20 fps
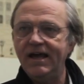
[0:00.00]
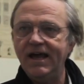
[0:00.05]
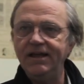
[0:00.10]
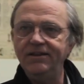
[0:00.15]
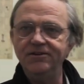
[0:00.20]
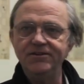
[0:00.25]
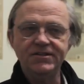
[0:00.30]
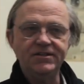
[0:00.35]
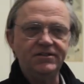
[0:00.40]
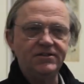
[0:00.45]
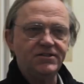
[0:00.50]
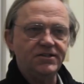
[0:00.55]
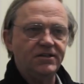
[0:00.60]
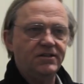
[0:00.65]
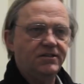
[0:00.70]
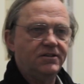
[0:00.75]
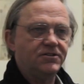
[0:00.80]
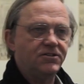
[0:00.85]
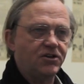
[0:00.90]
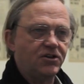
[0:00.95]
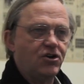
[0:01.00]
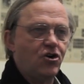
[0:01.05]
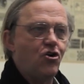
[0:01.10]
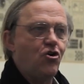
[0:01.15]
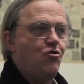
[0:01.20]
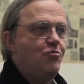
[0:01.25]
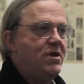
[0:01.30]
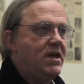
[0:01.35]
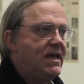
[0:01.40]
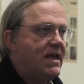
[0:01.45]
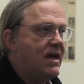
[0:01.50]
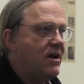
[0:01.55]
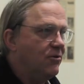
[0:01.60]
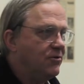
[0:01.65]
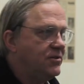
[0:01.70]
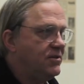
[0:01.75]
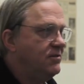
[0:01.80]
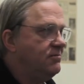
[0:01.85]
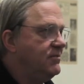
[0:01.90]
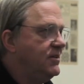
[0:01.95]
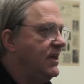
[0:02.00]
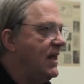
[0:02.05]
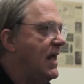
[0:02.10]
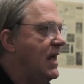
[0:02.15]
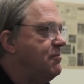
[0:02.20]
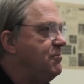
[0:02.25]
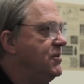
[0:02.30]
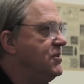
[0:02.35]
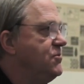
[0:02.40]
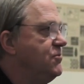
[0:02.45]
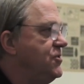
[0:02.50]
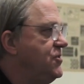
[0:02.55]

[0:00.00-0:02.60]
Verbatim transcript: And there's a, there's, a, there's a combing out that happens,